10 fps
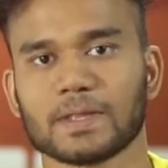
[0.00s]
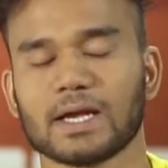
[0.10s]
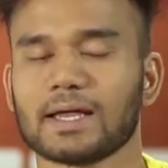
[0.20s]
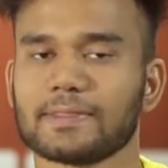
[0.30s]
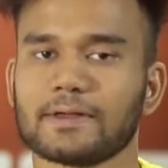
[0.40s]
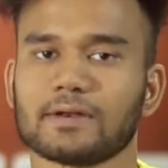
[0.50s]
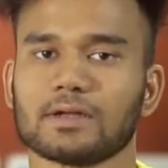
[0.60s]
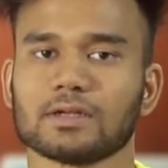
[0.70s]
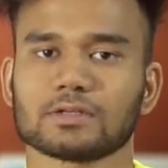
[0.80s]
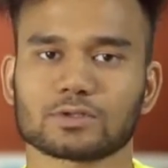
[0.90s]
And then
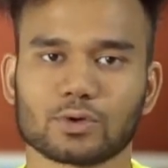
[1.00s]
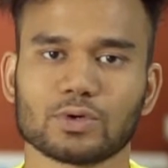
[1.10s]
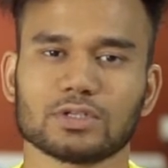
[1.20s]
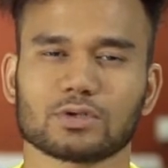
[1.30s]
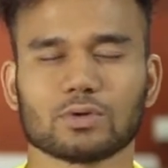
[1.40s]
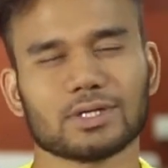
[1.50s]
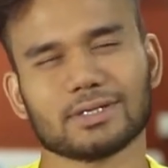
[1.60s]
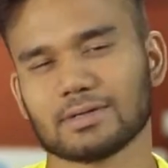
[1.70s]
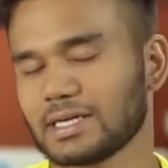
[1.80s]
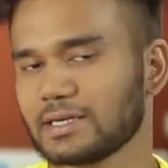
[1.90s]
slowly,
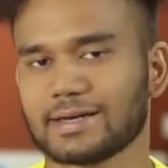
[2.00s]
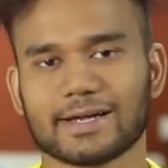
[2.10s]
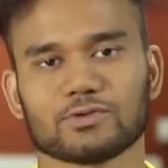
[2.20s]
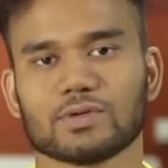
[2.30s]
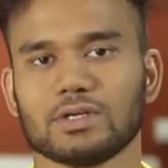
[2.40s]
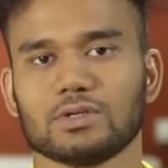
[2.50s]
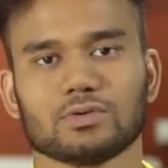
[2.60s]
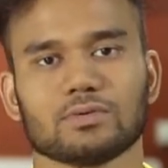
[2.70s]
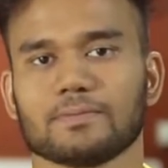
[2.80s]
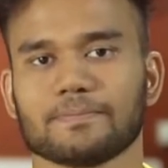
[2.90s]
slowly, like gradually,
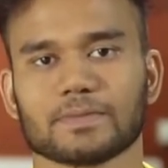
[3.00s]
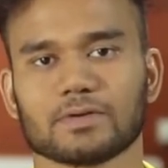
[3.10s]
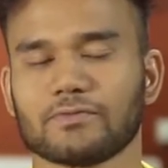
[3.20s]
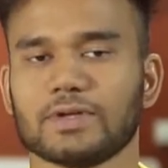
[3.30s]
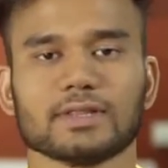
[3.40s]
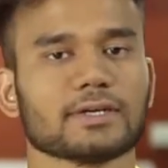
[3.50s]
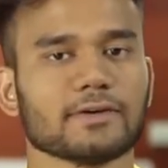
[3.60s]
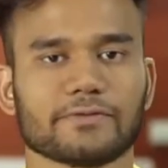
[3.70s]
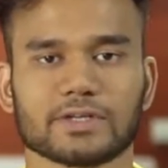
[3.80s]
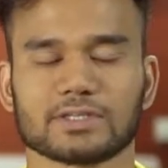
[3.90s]
you feel the
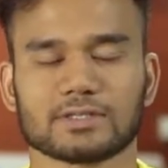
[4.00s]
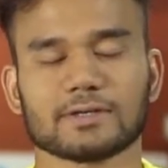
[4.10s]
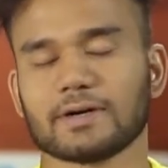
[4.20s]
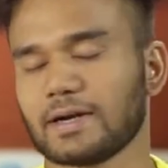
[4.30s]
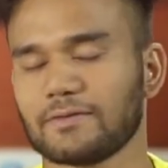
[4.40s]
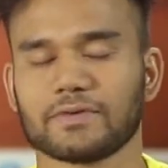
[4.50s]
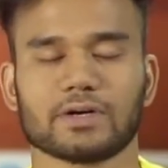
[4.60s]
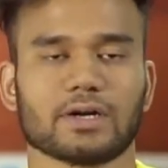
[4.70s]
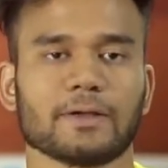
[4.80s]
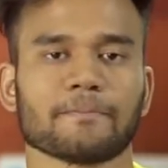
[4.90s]
difference
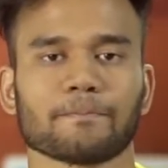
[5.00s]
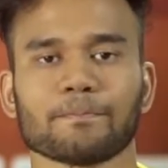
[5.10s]
definitely.